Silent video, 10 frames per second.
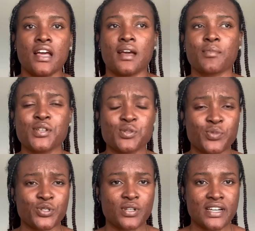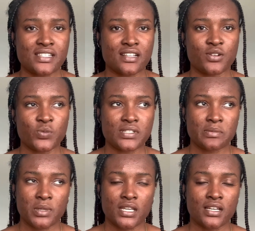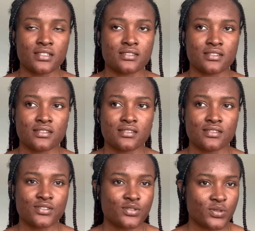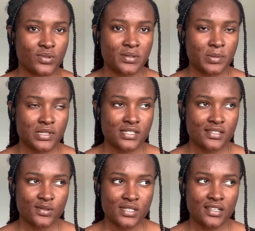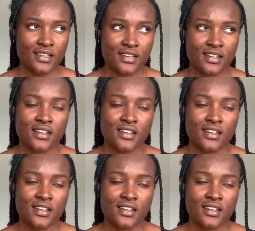I'm going to bring you guys along with me and show you what the place looks like.